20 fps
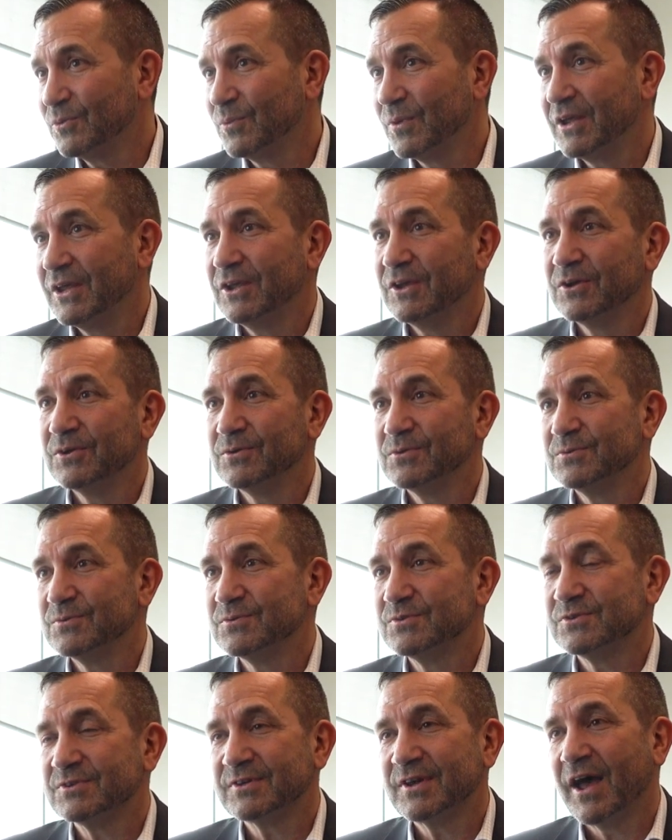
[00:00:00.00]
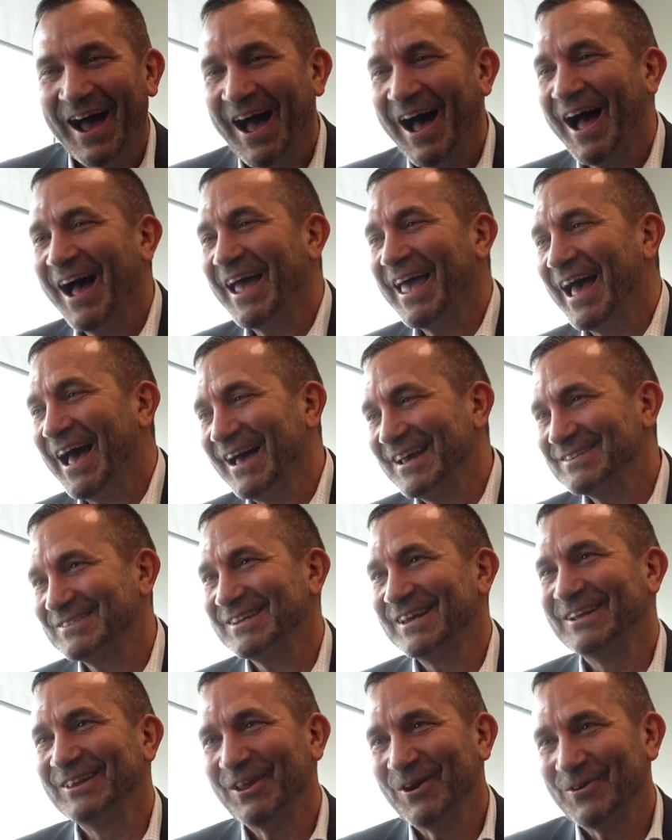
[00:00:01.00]
We use high
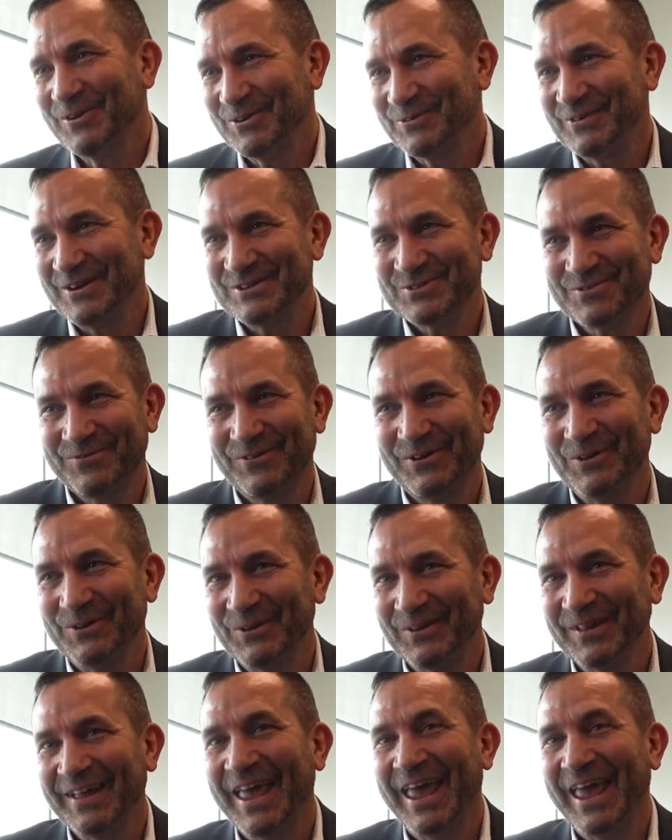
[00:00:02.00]
assay, low enriched fuel,